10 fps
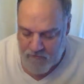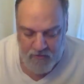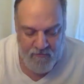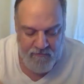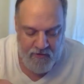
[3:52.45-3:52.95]

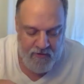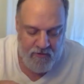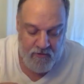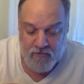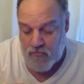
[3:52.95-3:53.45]
and I've had
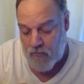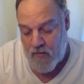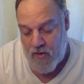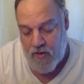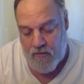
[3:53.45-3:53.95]
it a little
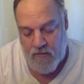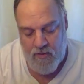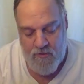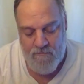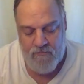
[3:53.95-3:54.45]
while,
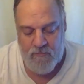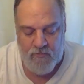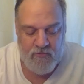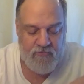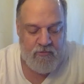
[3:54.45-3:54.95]

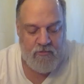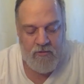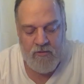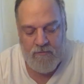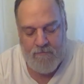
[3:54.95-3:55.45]
but it's still
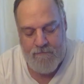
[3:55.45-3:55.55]
good.